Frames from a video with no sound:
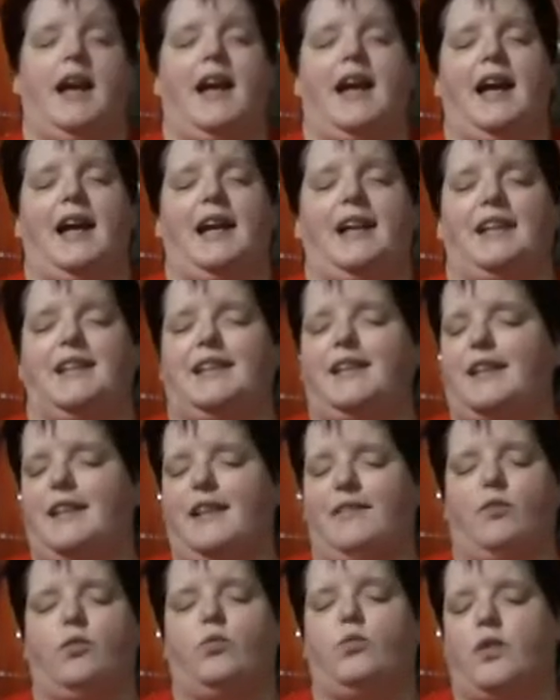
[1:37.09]
And
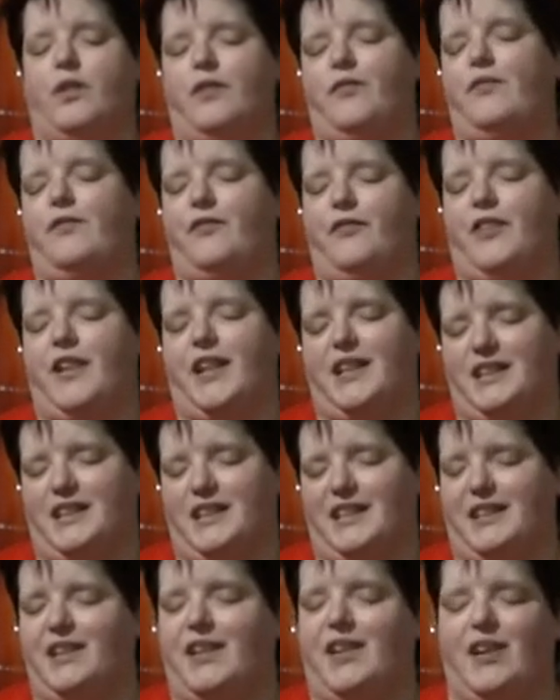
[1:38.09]
they're all
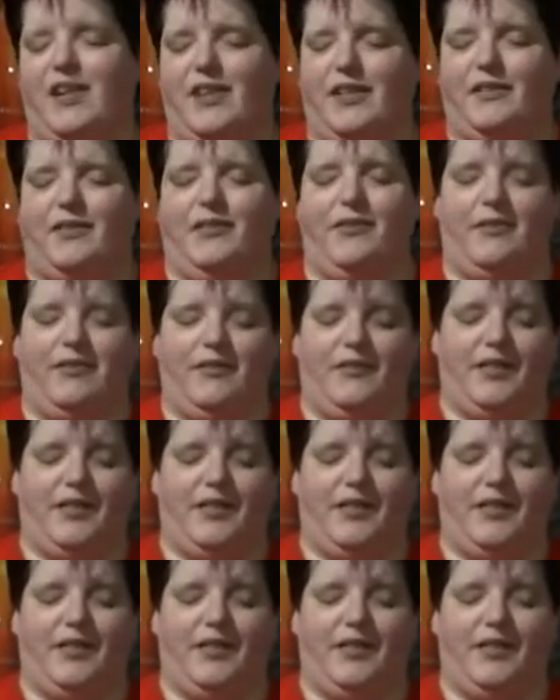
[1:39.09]
convicted kind of